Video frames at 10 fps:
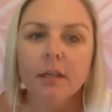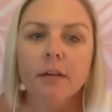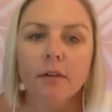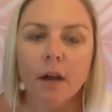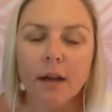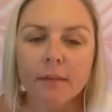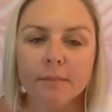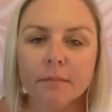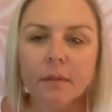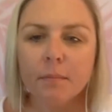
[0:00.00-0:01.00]
right?
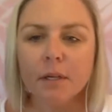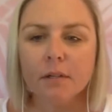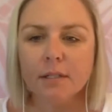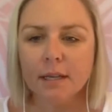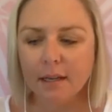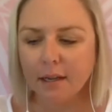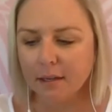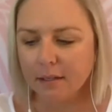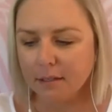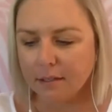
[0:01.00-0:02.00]
Because
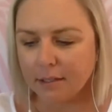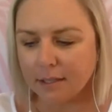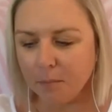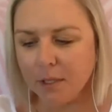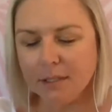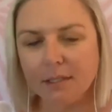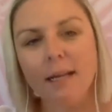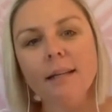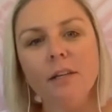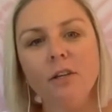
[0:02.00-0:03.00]
someone's
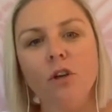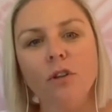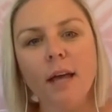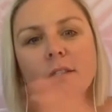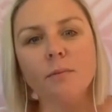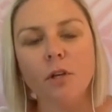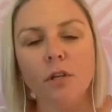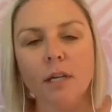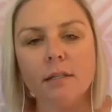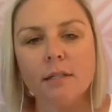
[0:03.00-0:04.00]
telling you that's where you
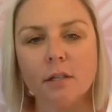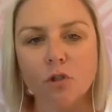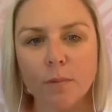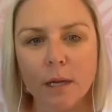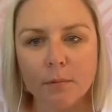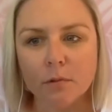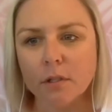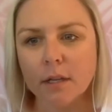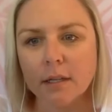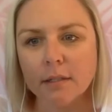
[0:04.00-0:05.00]
need to send your people so
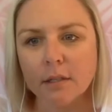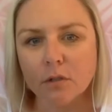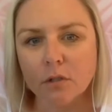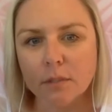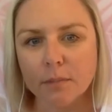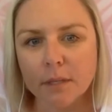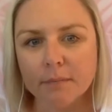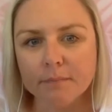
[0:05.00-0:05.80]
they can sell you something.